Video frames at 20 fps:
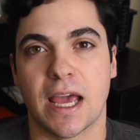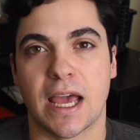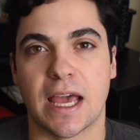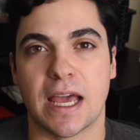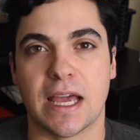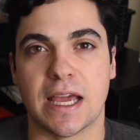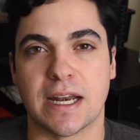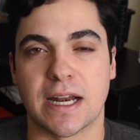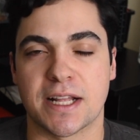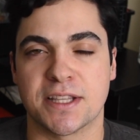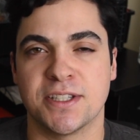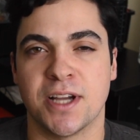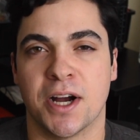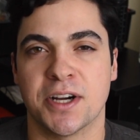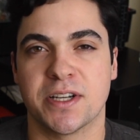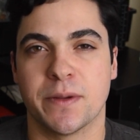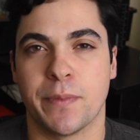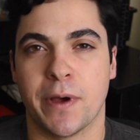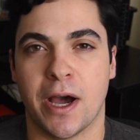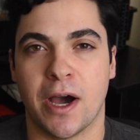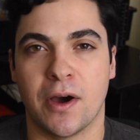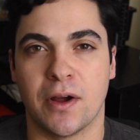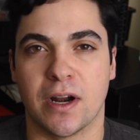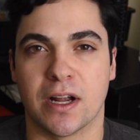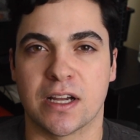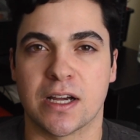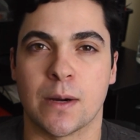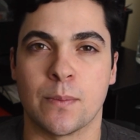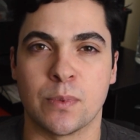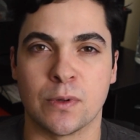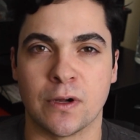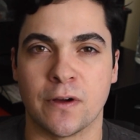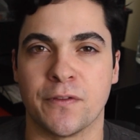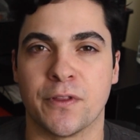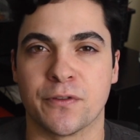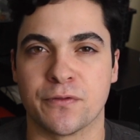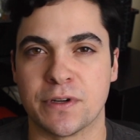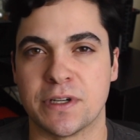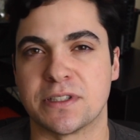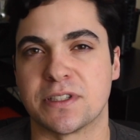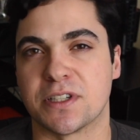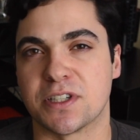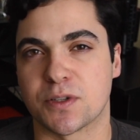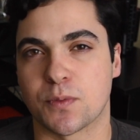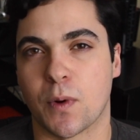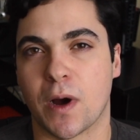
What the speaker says: And I talked about a couple of the reasons